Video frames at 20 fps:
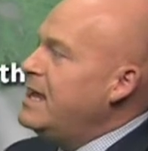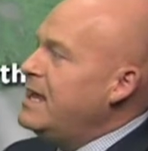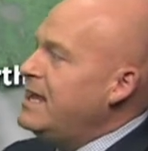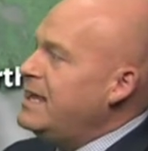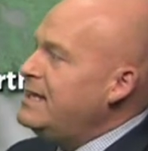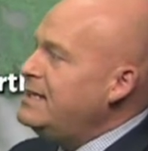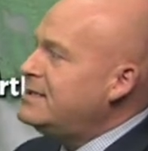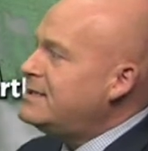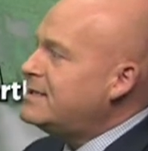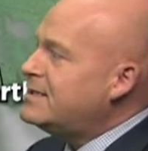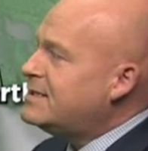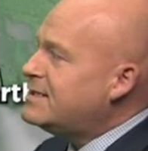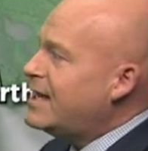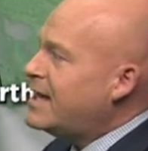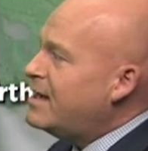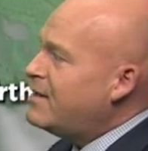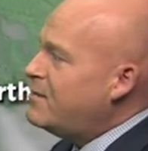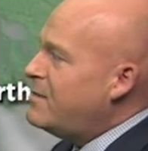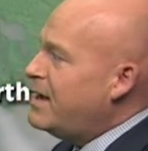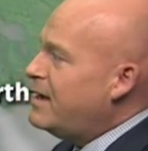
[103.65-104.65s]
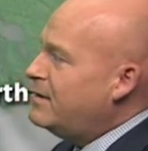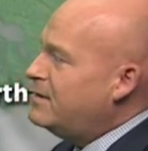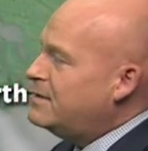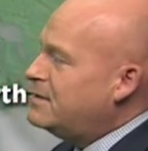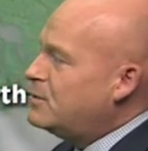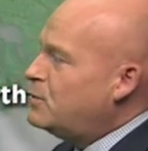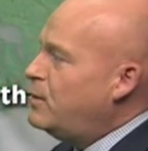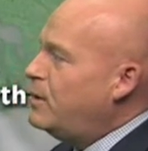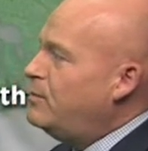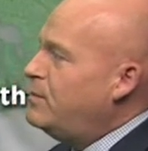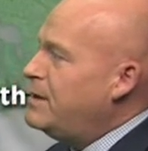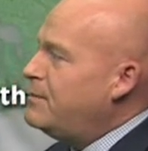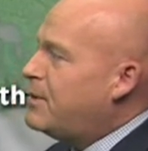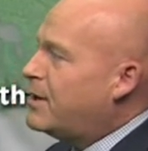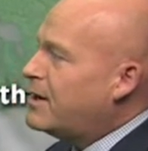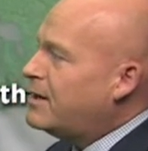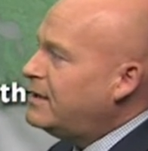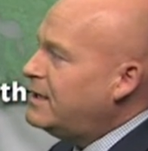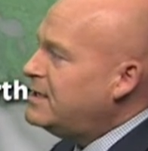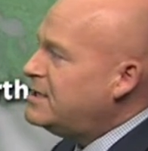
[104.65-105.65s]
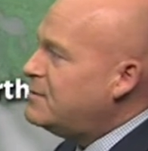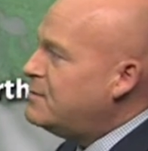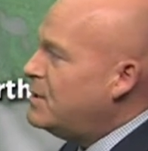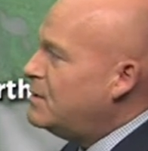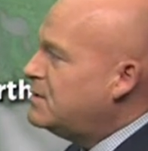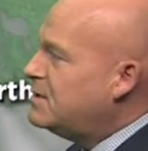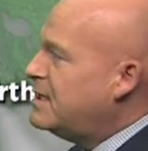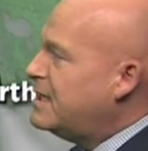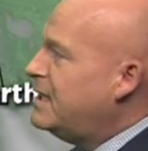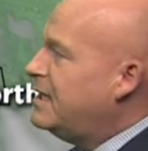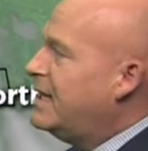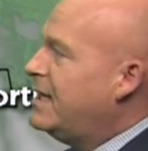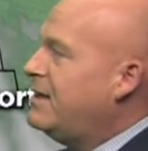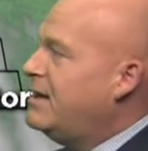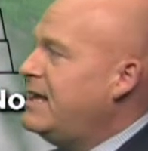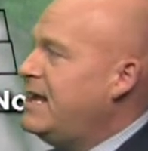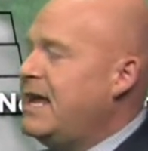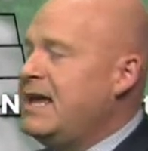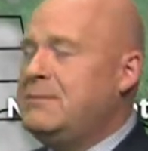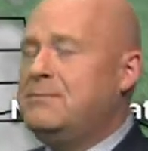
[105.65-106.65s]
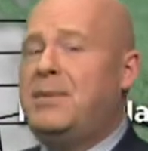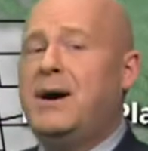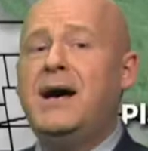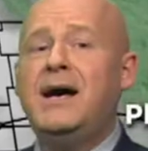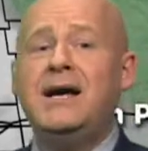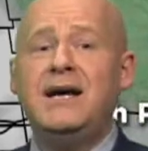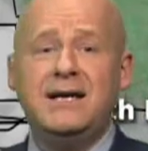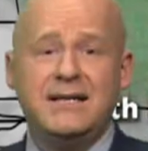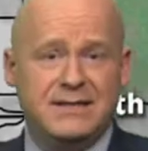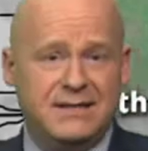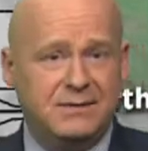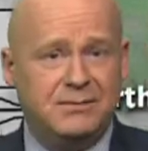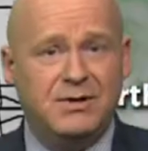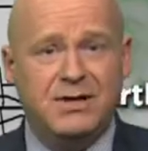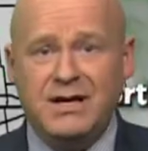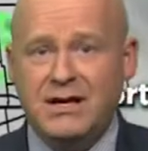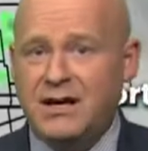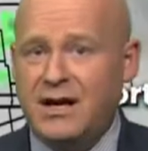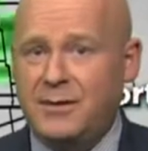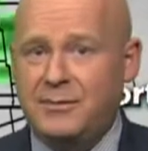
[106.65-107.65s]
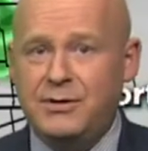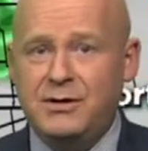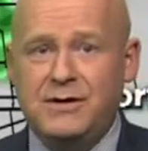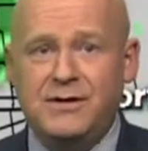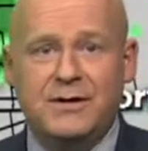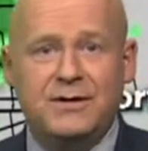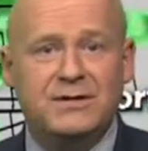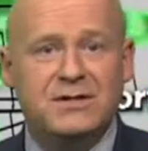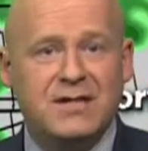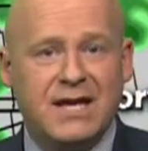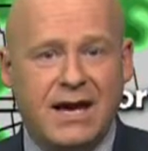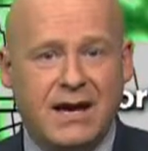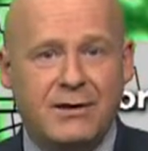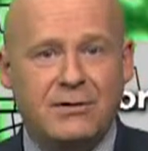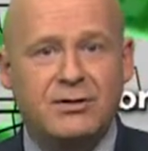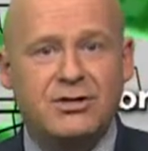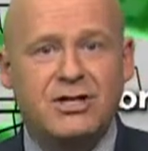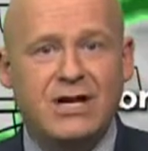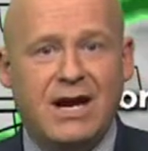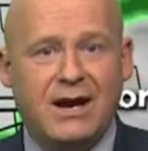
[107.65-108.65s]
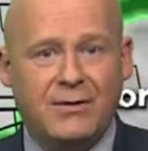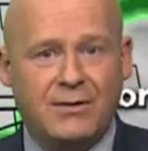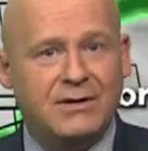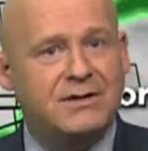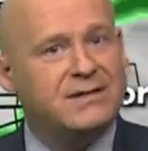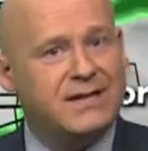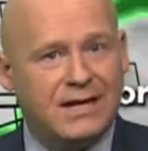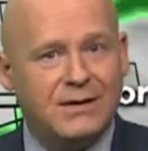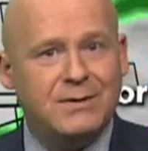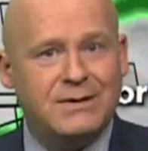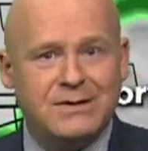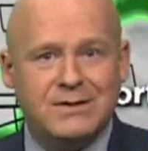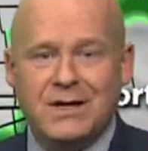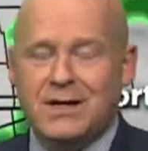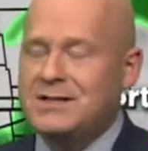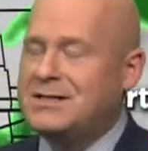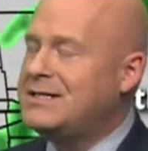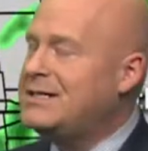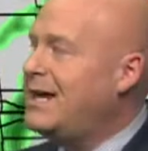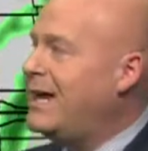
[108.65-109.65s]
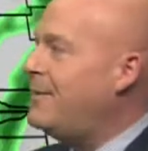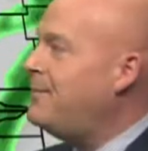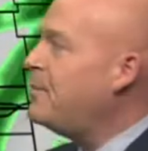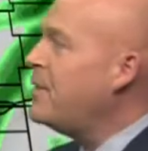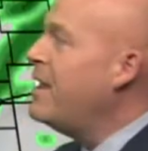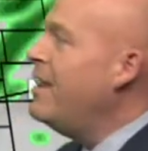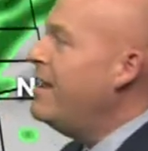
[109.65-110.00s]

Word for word: East side of the mountains will be partly to mostly cloudy and possibly a couple of those scattered showers like we saw today.